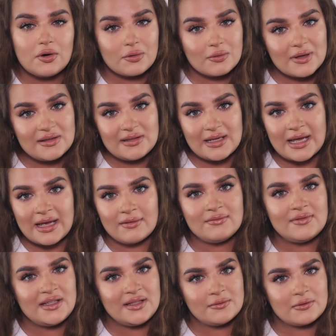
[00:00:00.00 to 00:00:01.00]
already
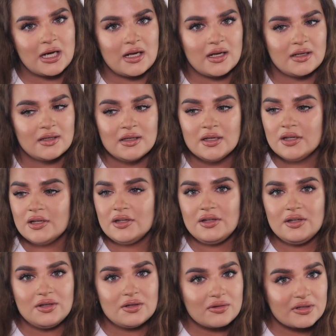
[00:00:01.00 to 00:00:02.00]
have Lira,
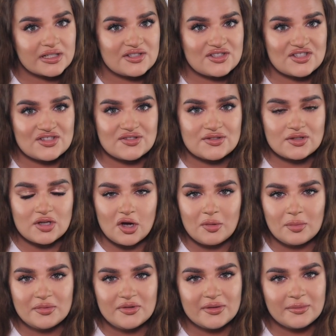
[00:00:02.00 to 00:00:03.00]
you can just
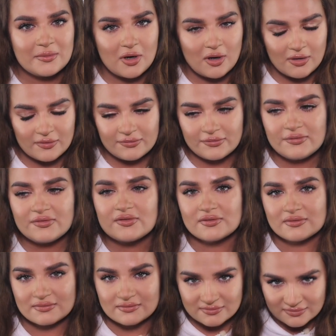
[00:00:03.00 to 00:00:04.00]
top them off
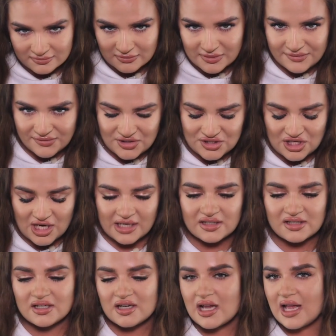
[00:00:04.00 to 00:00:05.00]
with each
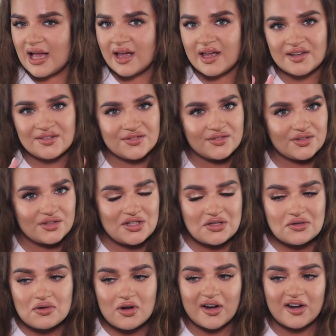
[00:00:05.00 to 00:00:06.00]
other, and
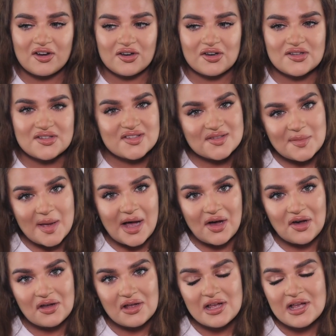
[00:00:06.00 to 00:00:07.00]
you are gonna
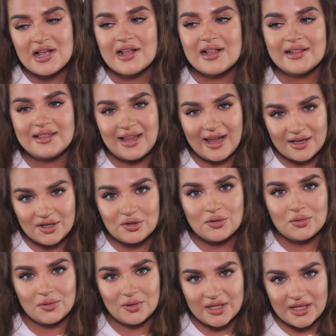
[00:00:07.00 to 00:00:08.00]
smell like a
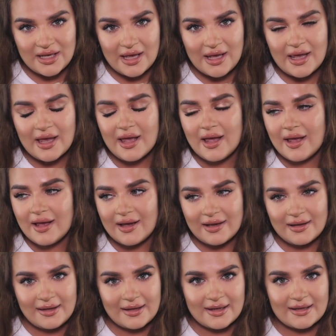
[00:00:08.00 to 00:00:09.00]
cookie.
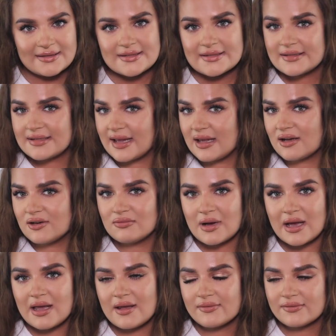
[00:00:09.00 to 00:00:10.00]
Again, stay
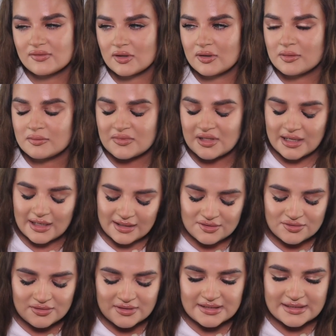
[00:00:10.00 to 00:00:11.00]
away from the
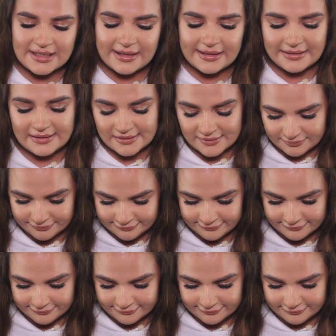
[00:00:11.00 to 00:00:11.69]
countryside,